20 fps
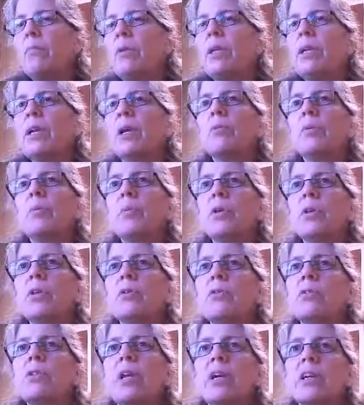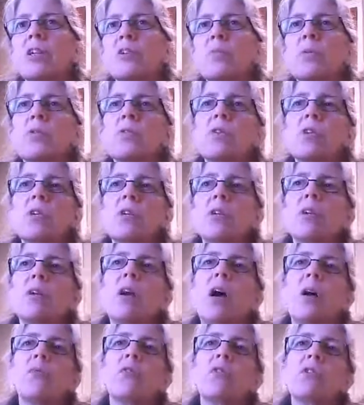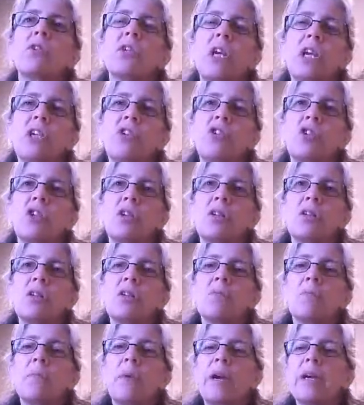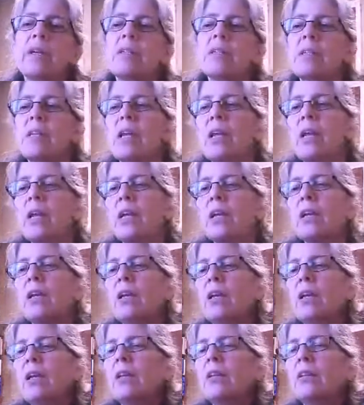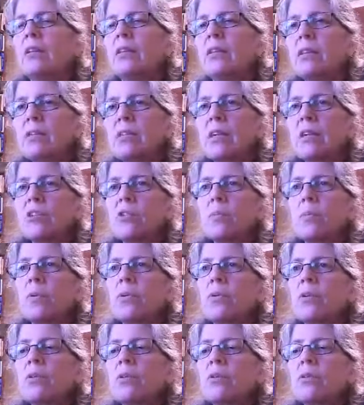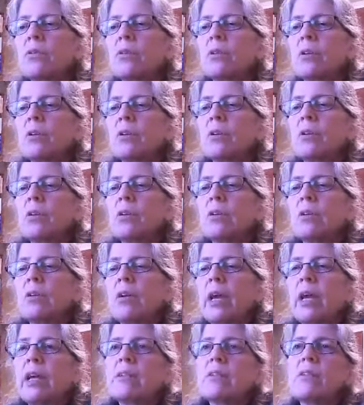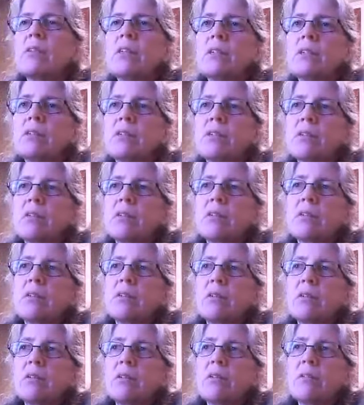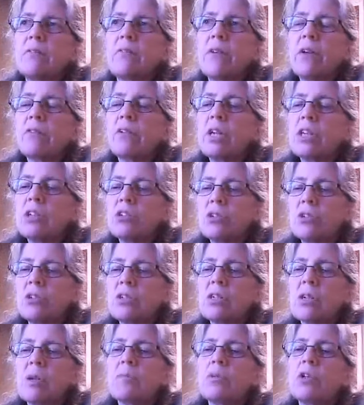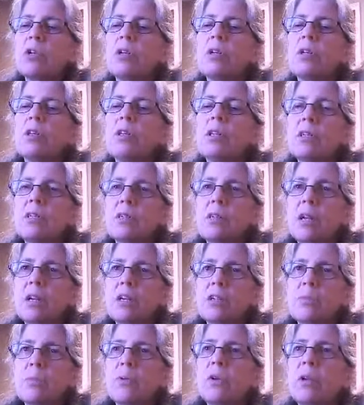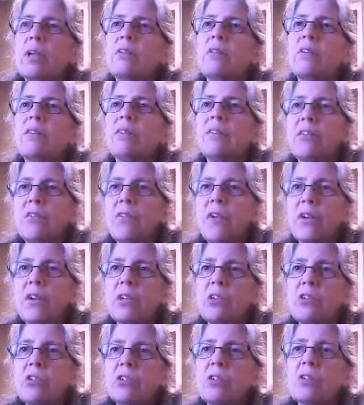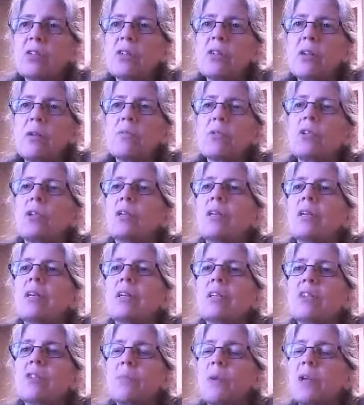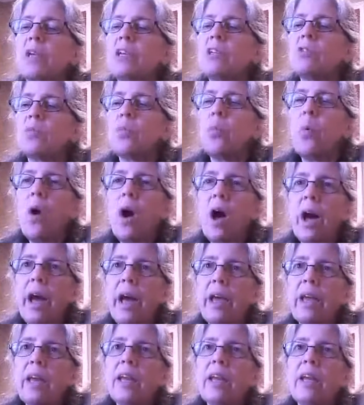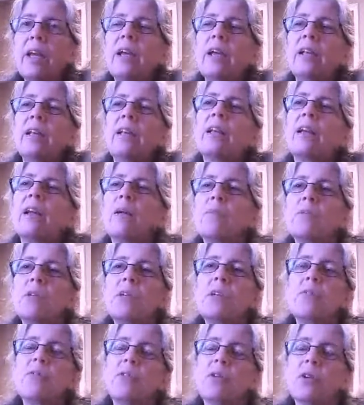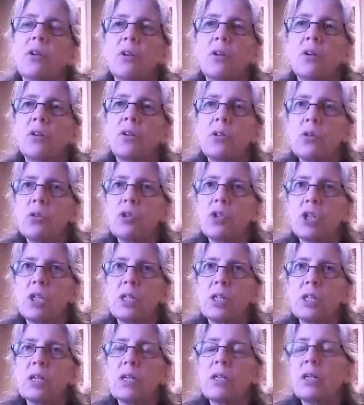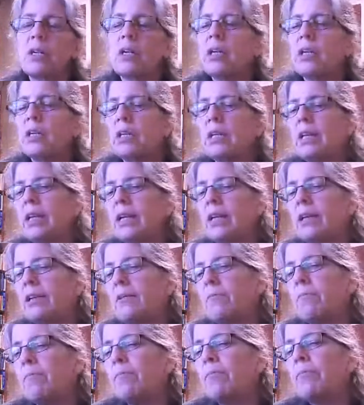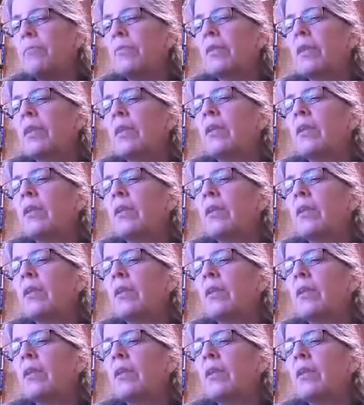And being able to put those experts into conversations by saying, this expert has this foundational assumption and this expert has this foundational assumption, explains why they come to different conclusions in the end.